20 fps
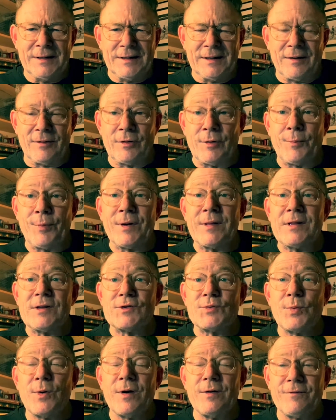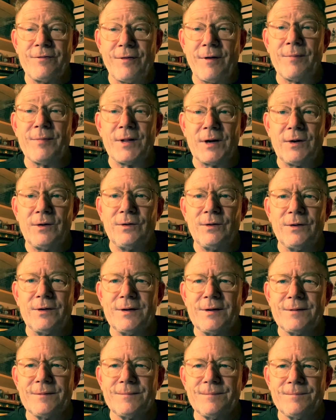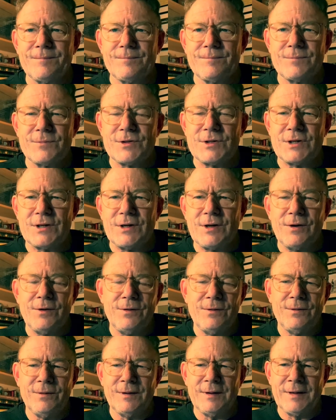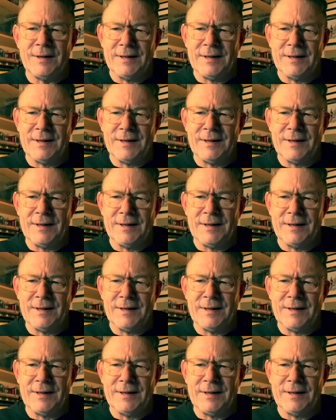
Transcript: to bring this word from the Lord to you.